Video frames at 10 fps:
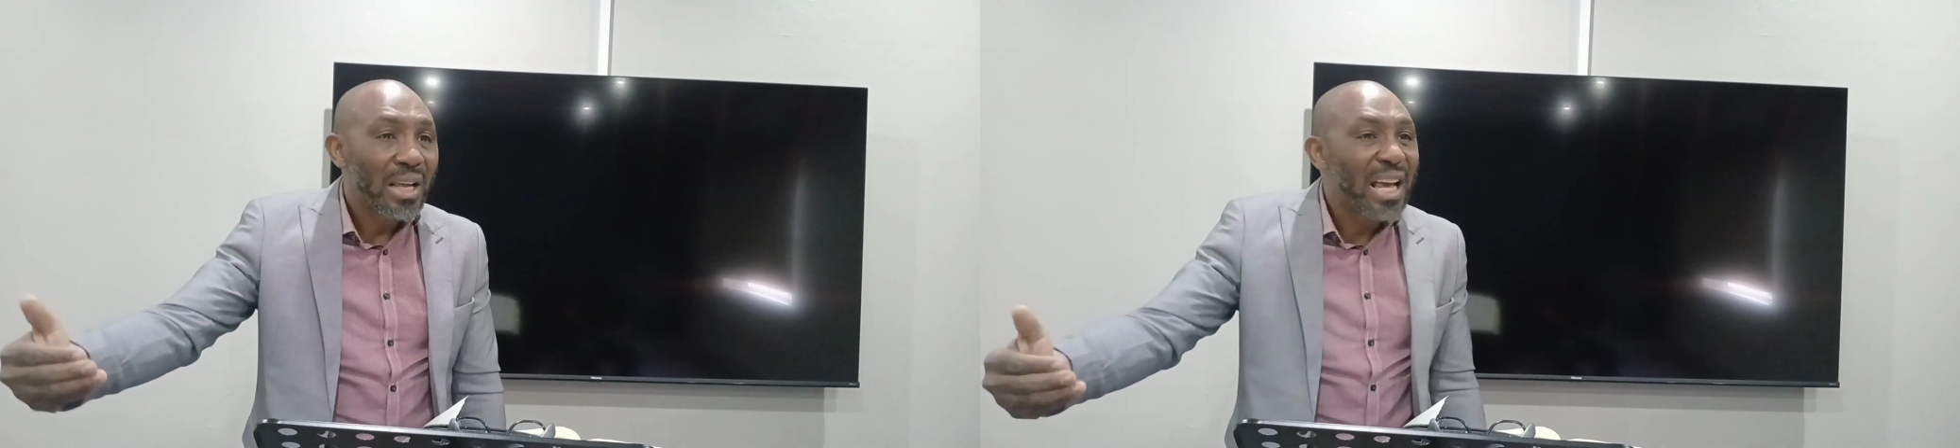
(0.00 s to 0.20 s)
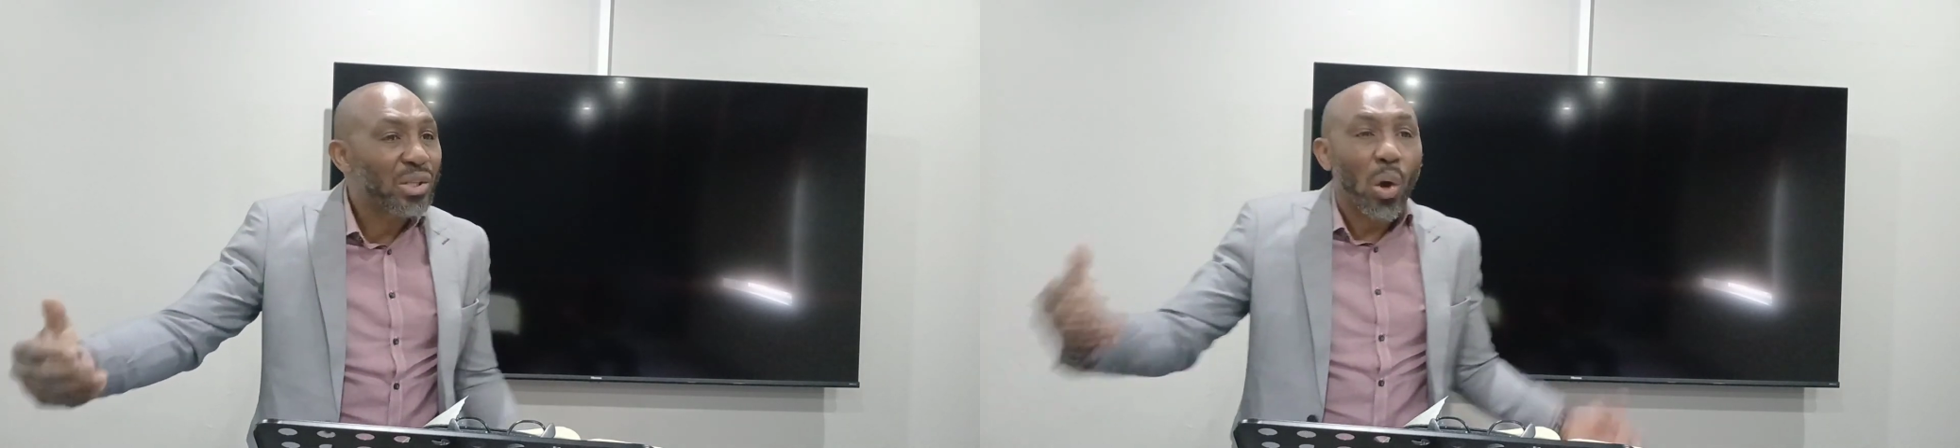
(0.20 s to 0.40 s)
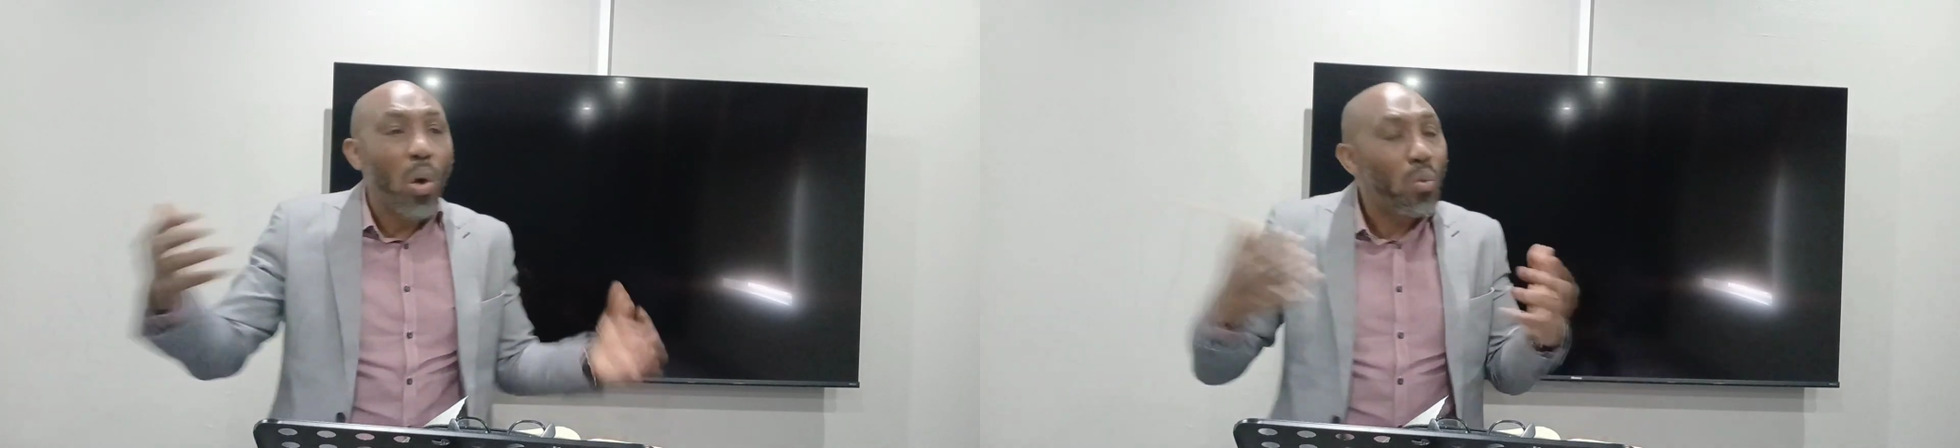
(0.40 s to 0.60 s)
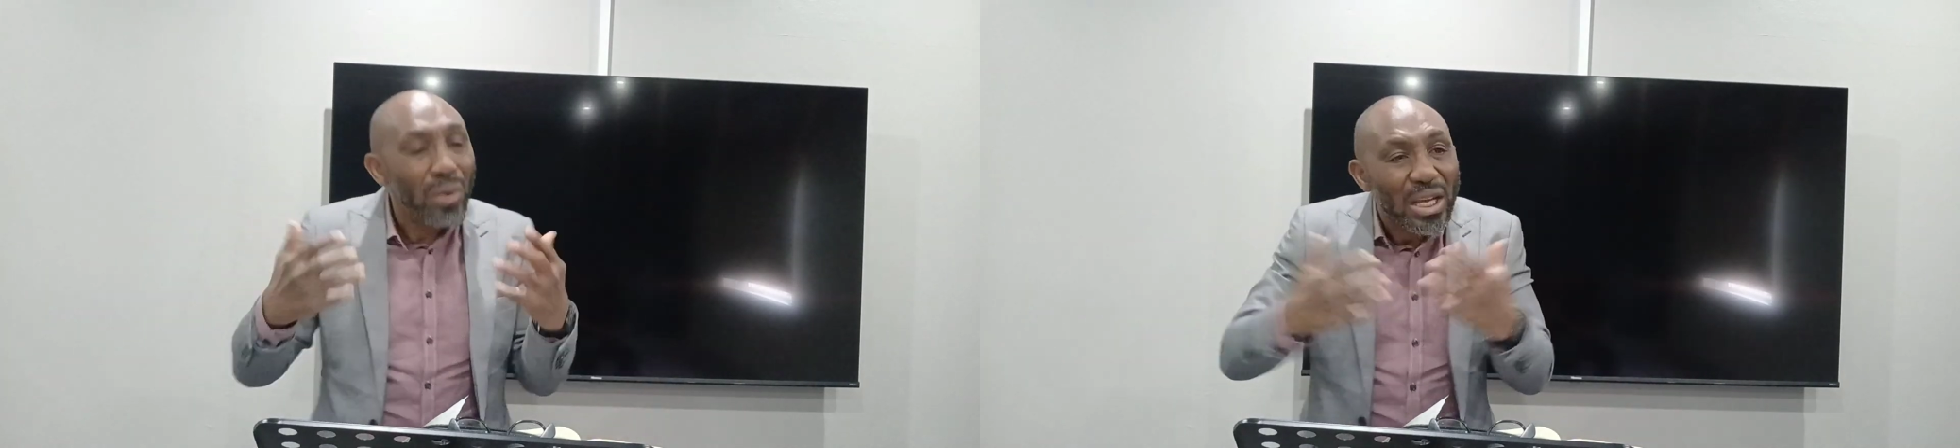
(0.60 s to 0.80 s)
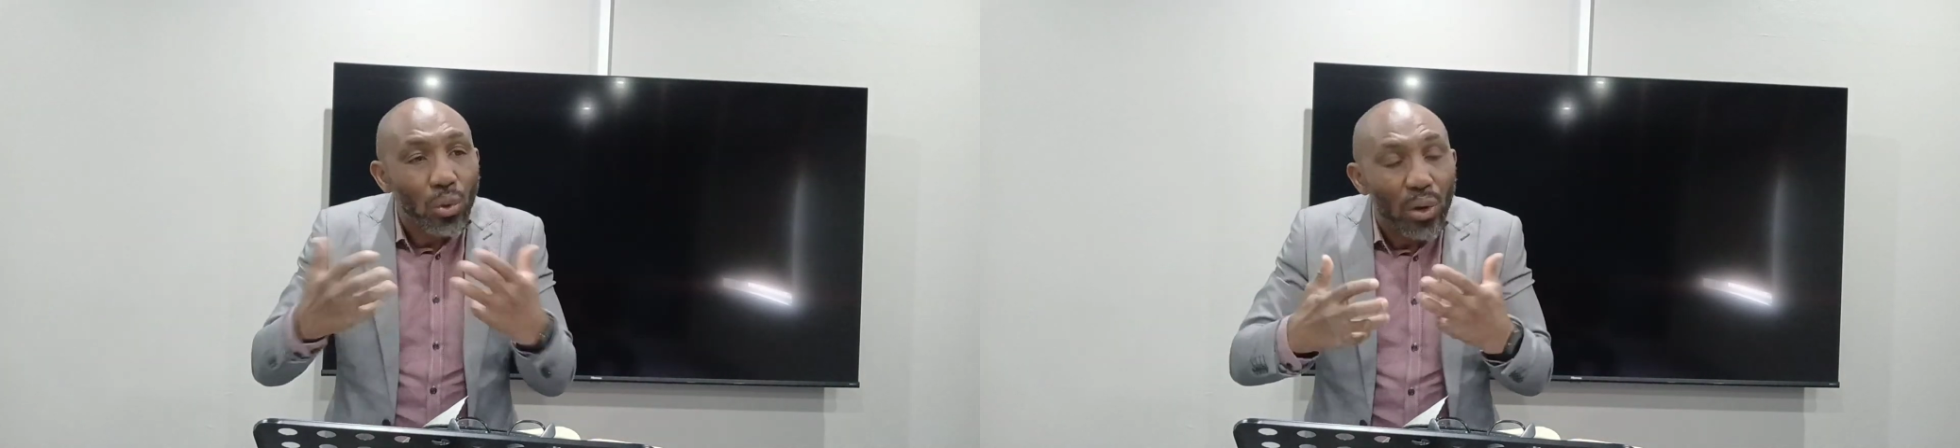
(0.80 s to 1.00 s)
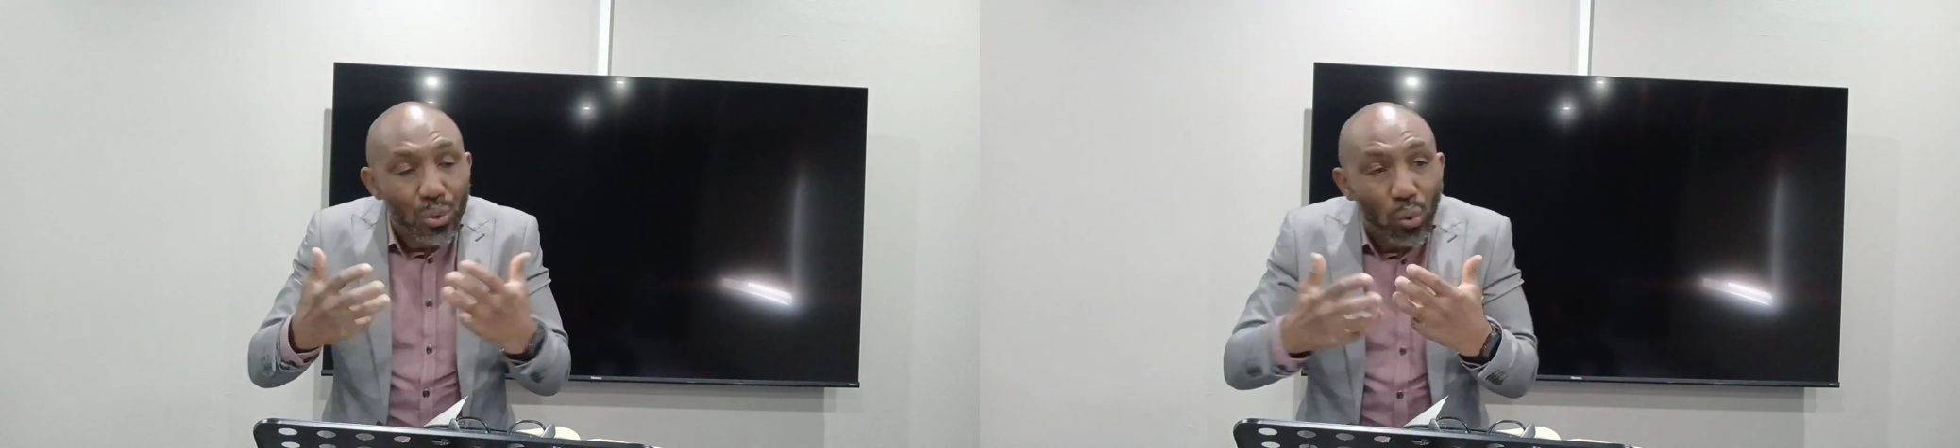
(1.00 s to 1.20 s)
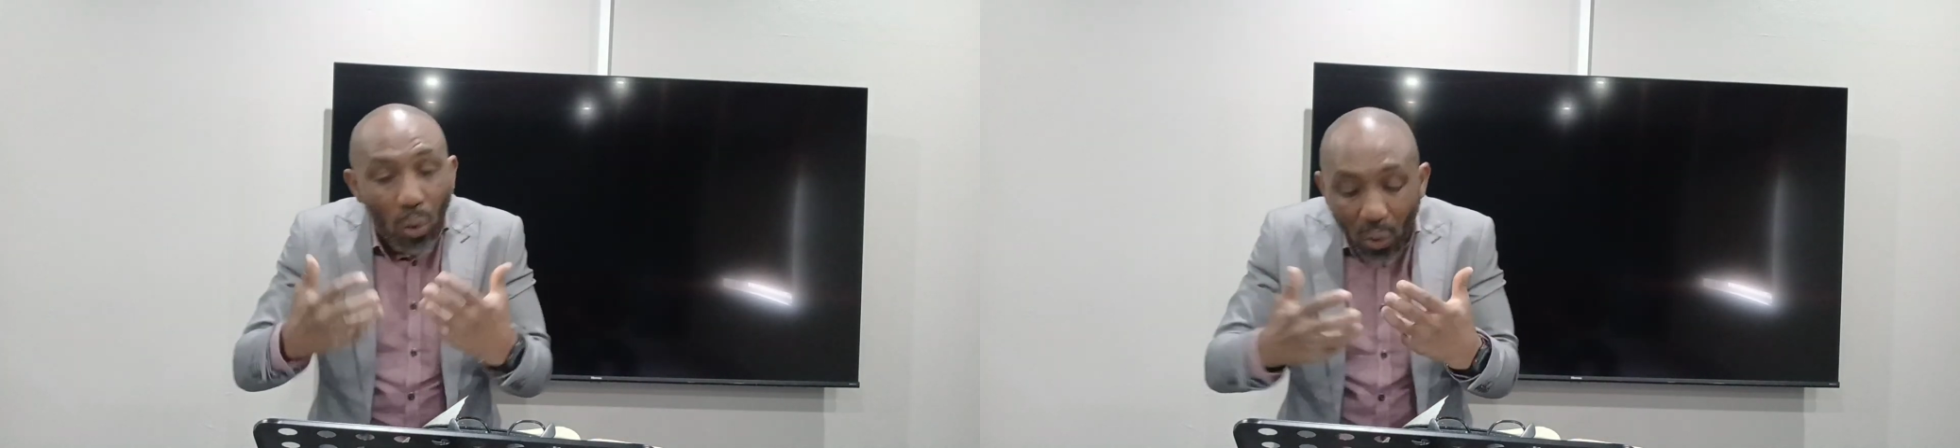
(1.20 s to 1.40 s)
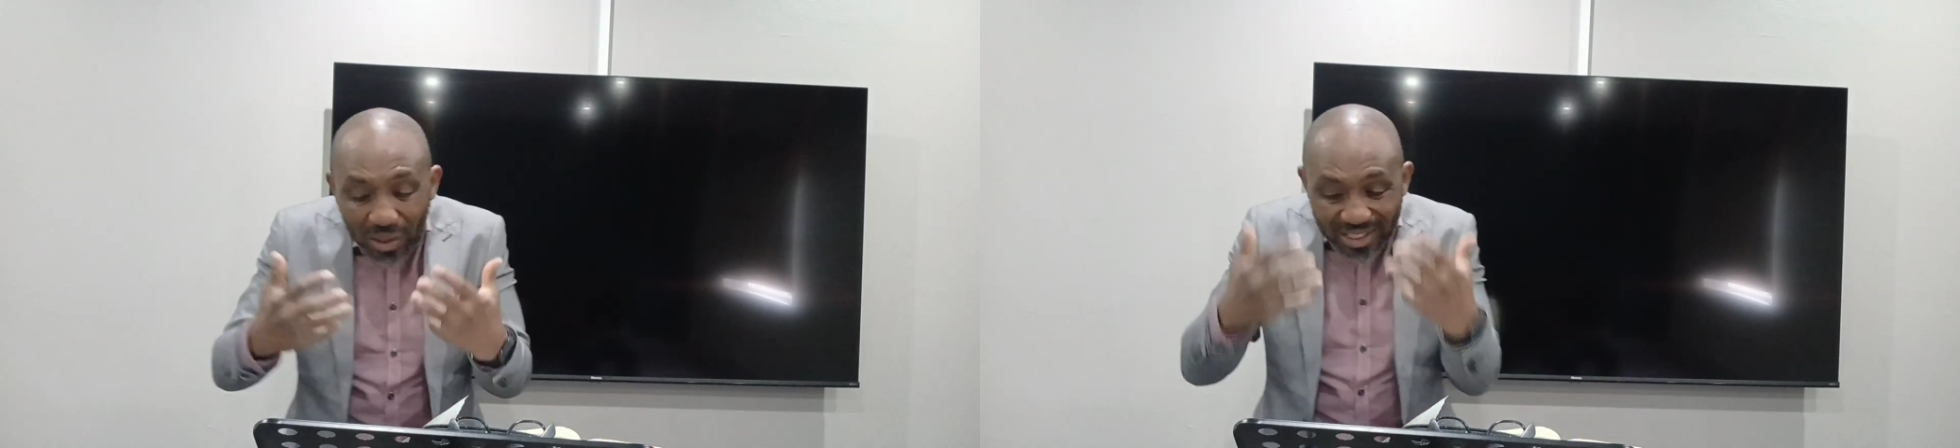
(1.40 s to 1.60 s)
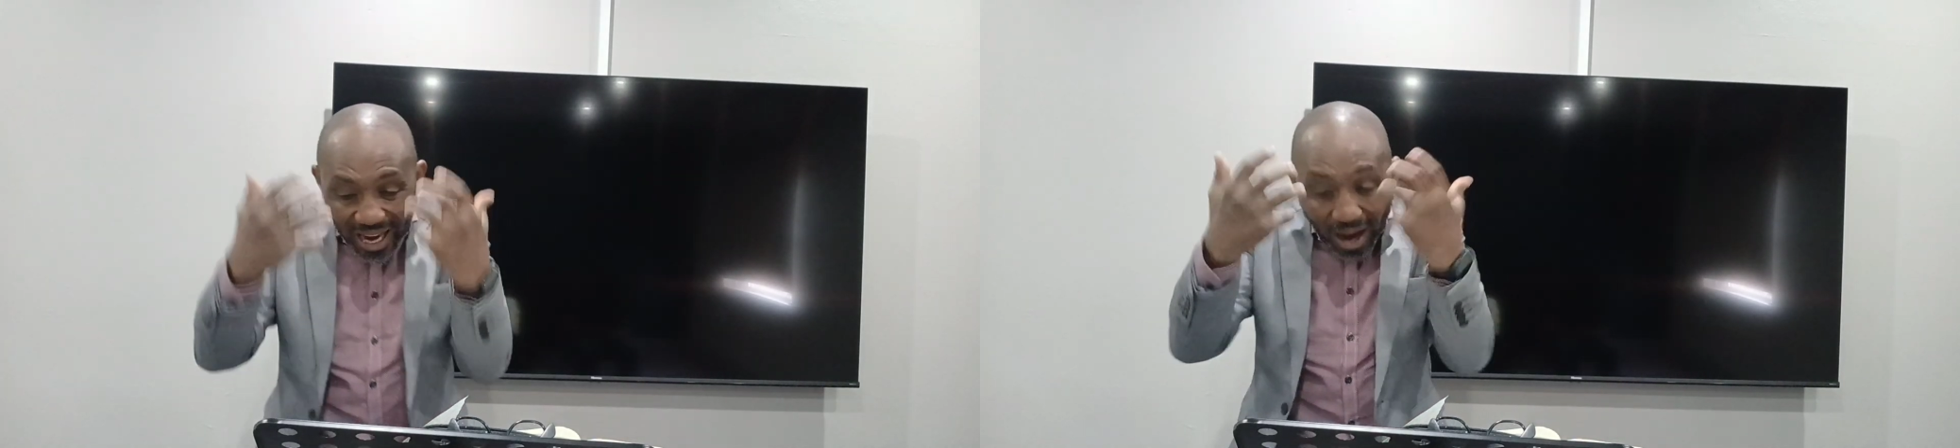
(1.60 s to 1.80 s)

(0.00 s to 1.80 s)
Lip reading: is only going to cause